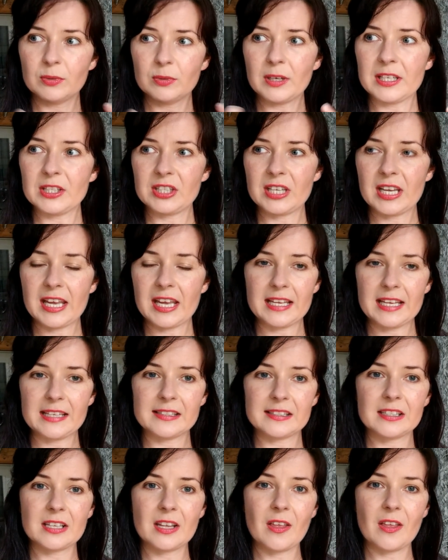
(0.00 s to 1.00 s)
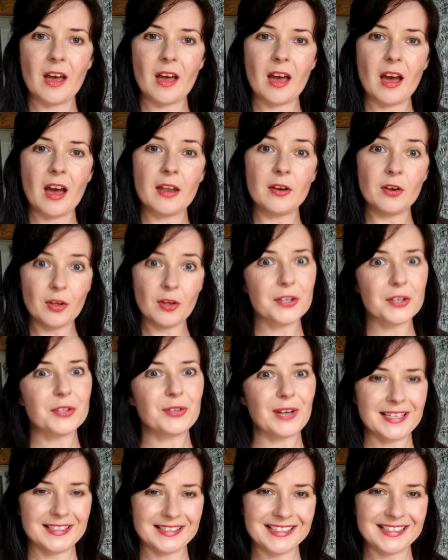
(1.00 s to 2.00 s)
which is another
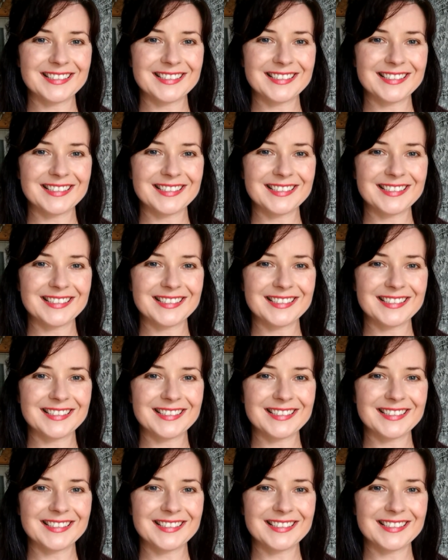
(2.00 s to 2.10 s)
dress